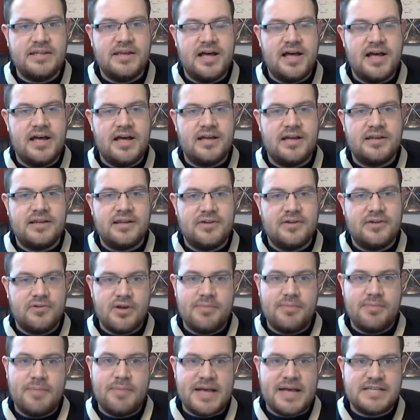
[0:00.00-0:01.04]
going a
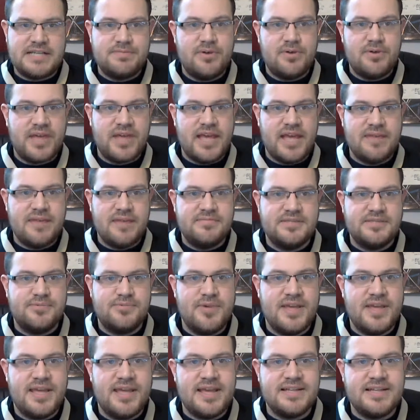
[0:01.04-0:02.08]
couple basketball games this
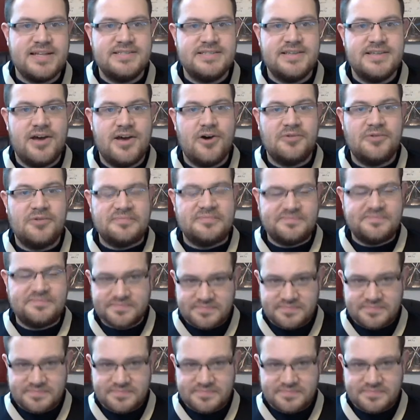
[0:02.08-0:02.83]
weekend, so